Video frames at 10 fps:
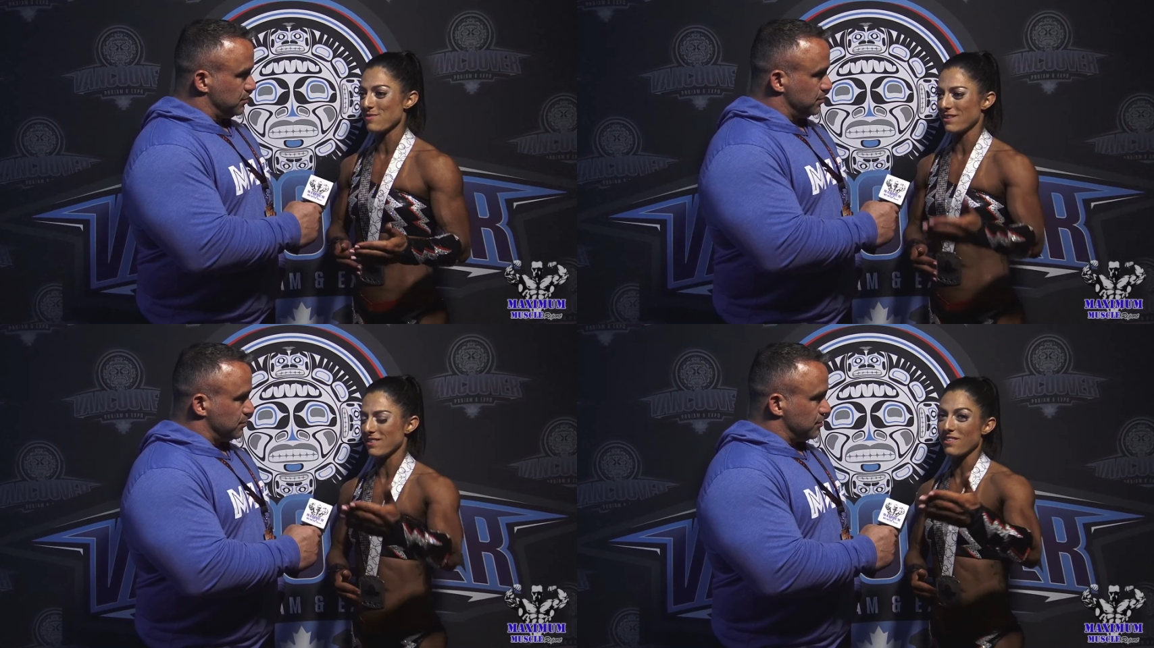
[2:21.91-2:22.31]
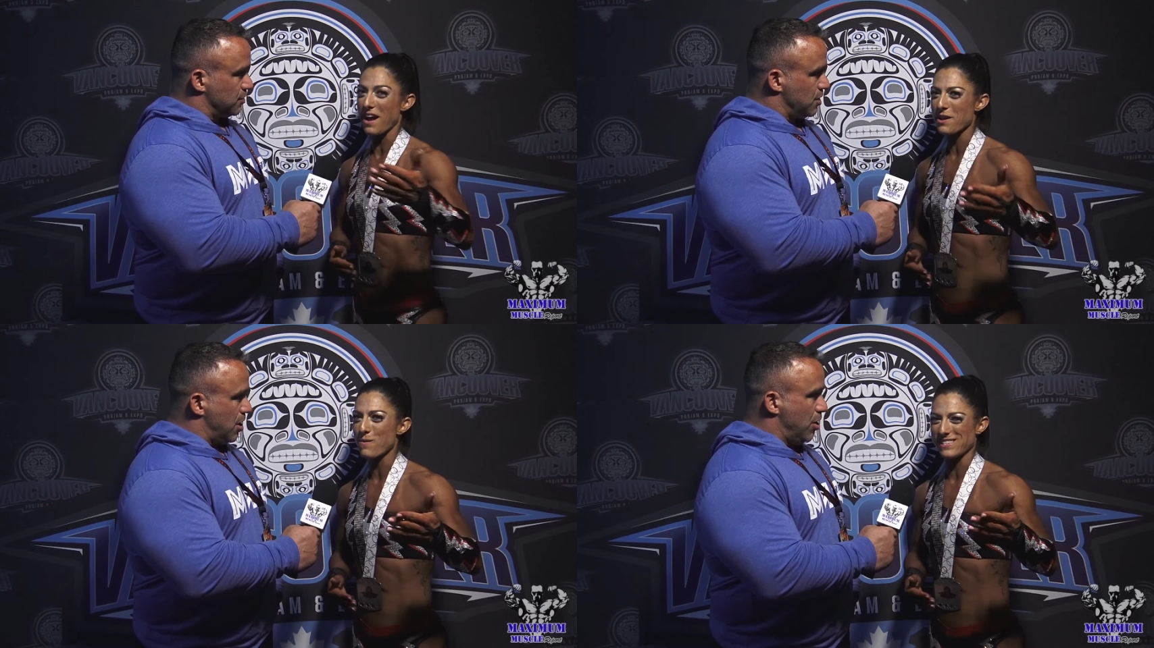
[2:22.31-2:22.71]
Speaker 1: The, the
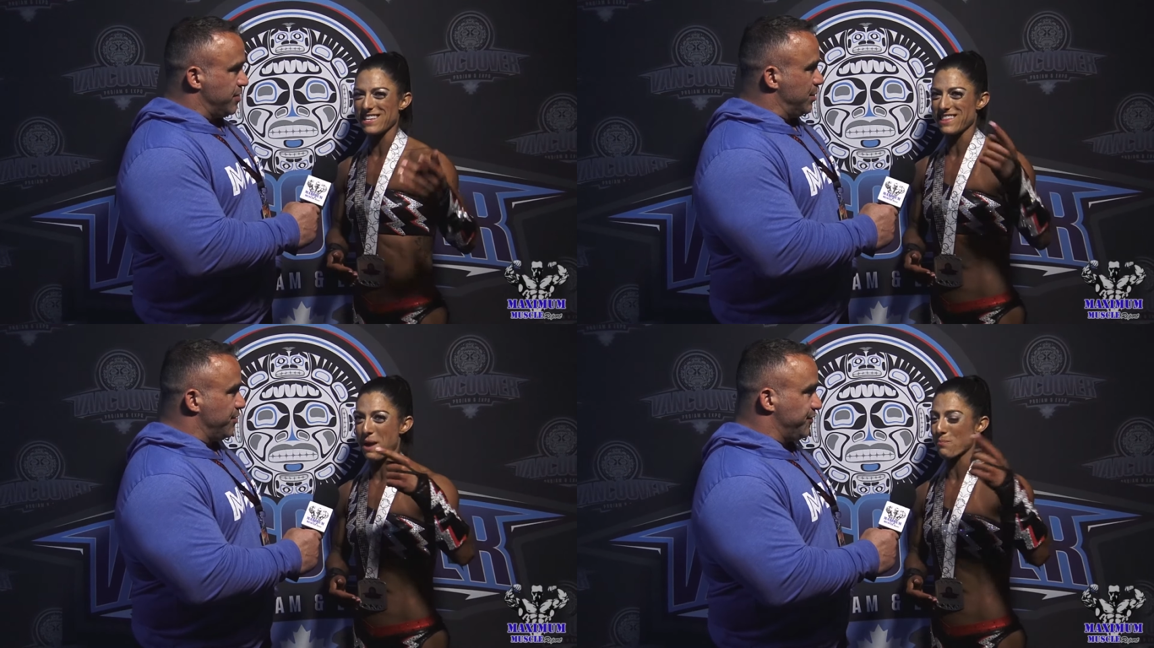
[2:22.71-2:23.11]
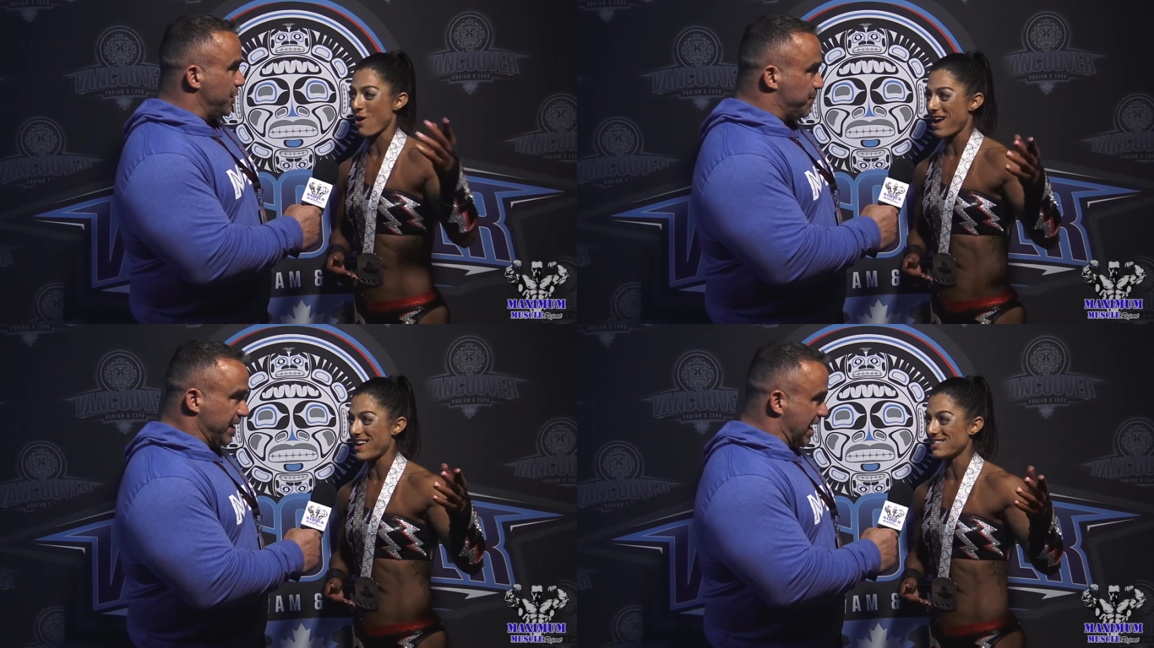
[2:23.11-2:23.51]
lighting oh, wasn't oh, that
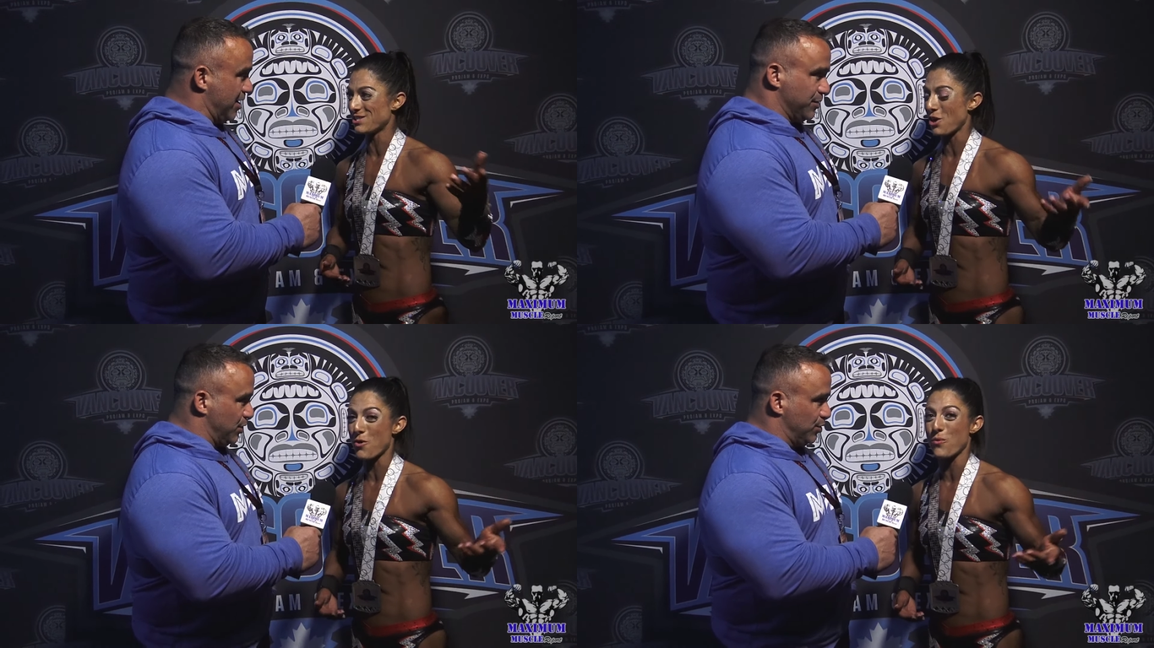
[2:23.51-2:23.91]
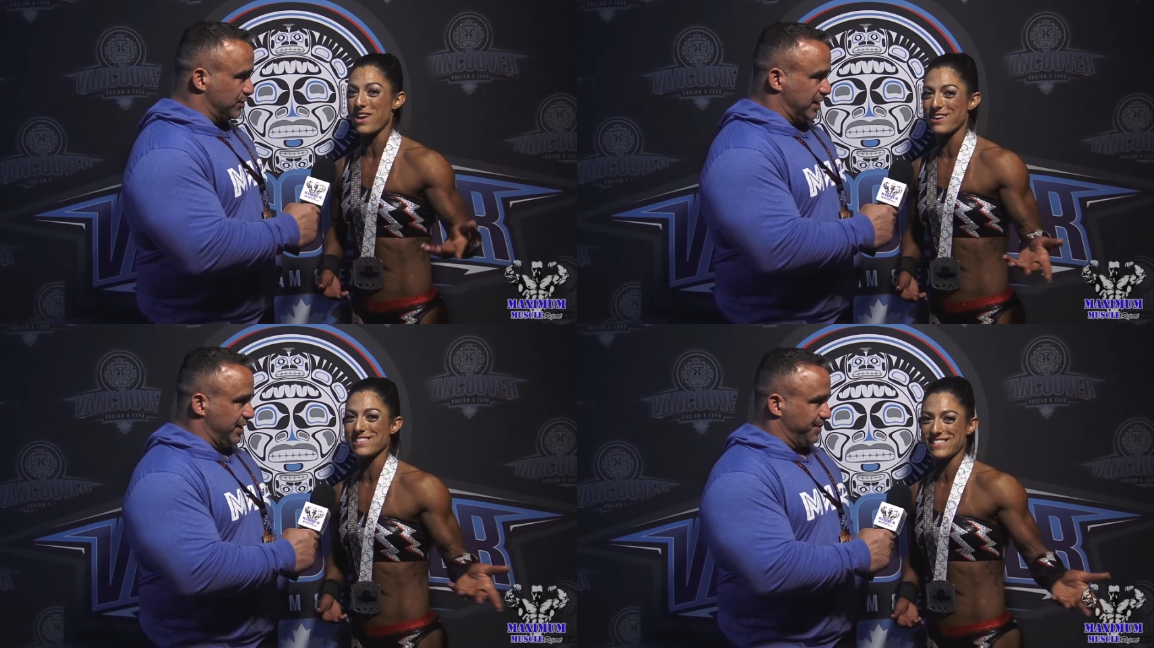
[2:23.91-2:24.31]
bright, so we
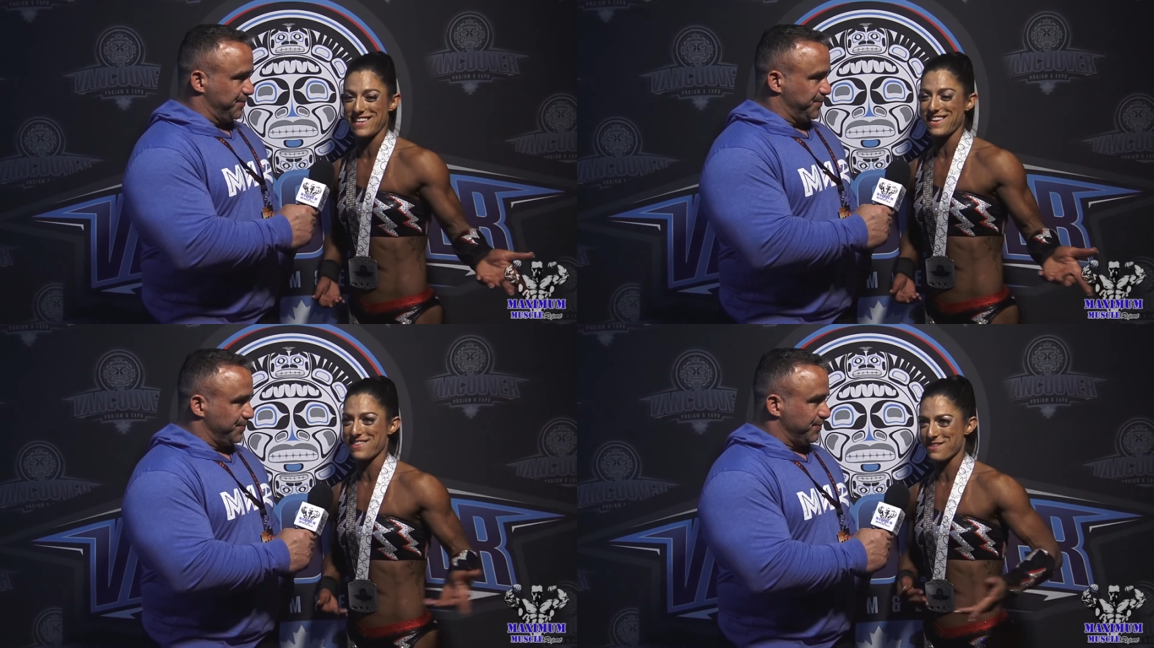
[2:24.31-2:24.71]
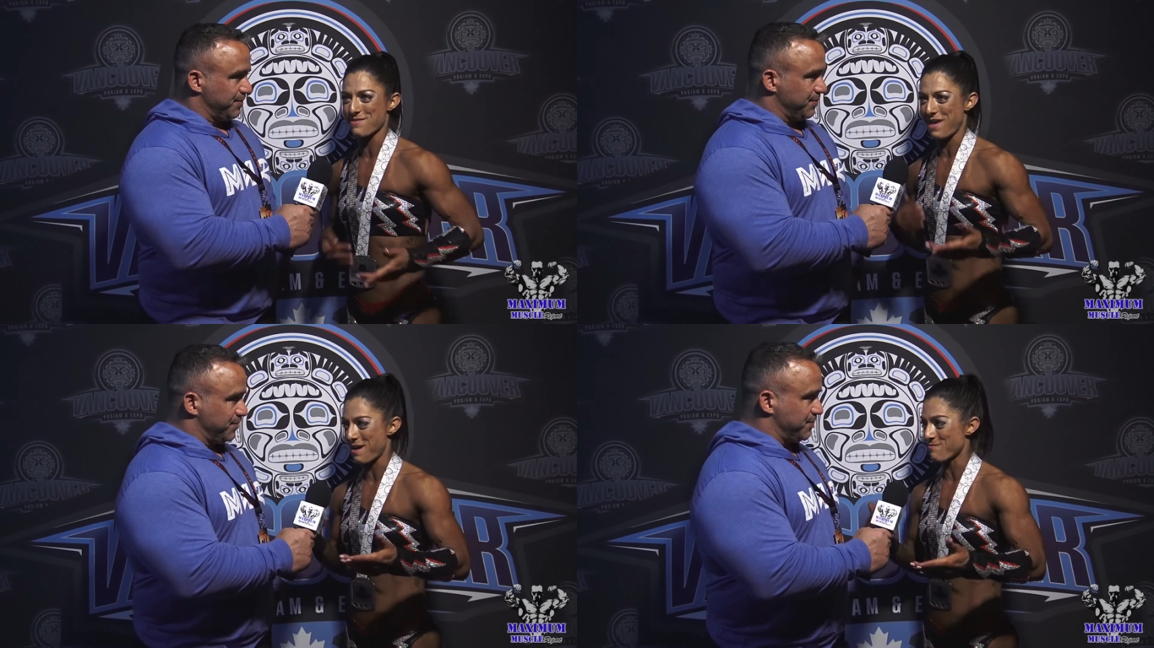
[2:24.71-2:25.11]
could see the,
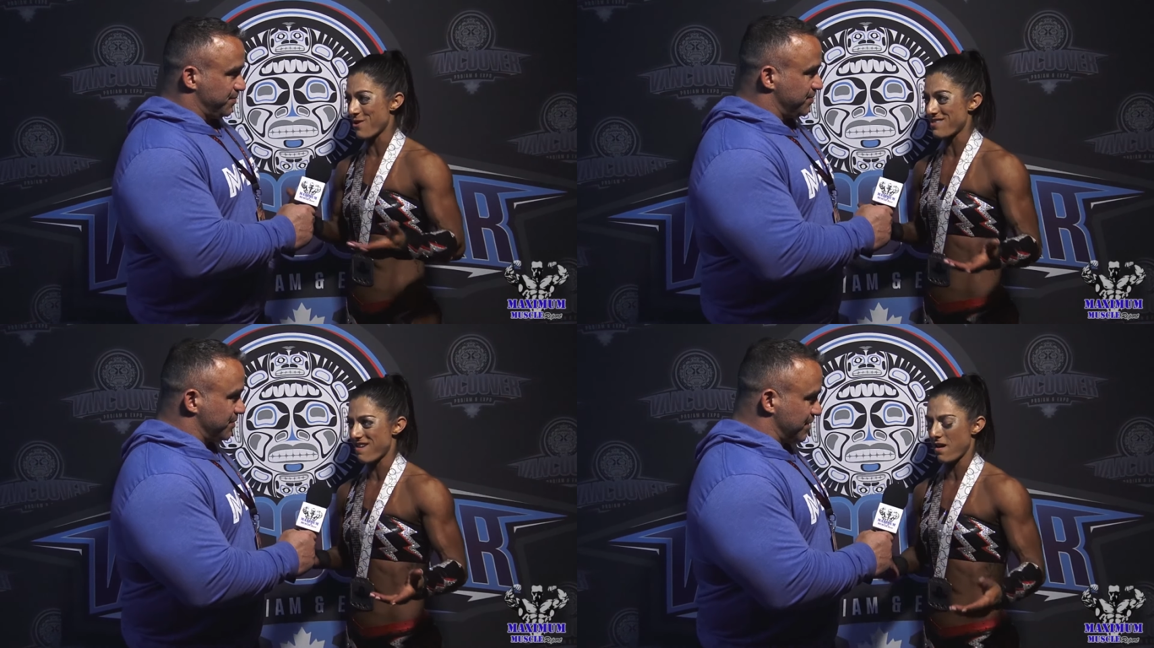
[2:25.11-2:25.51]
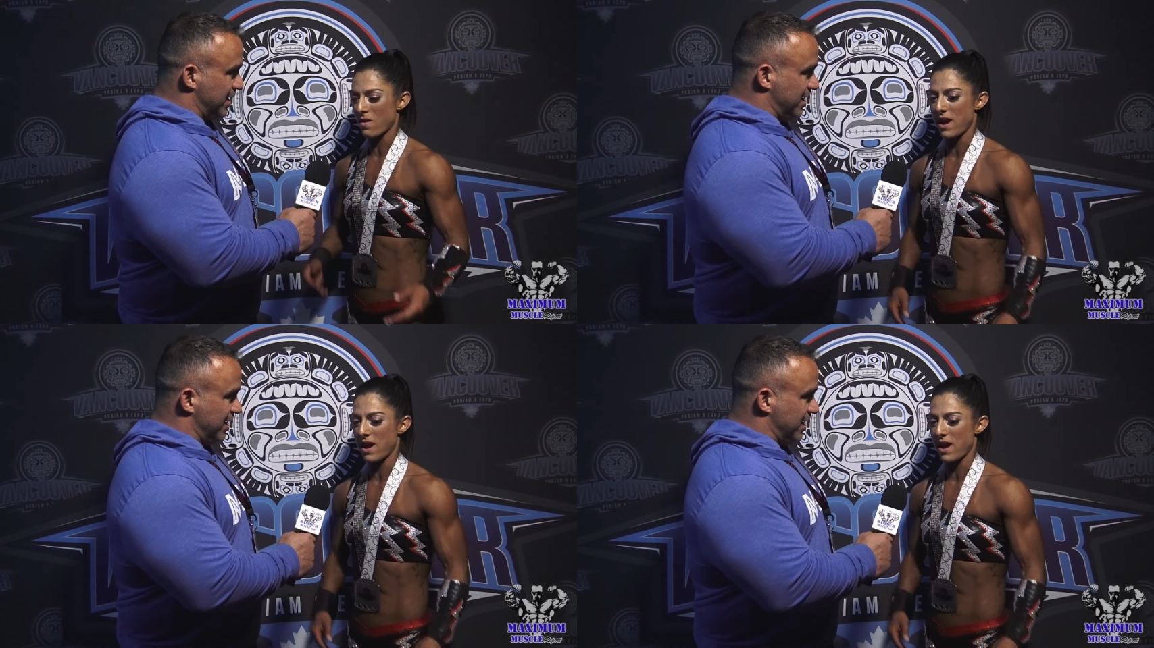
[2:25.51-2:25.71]
them right there.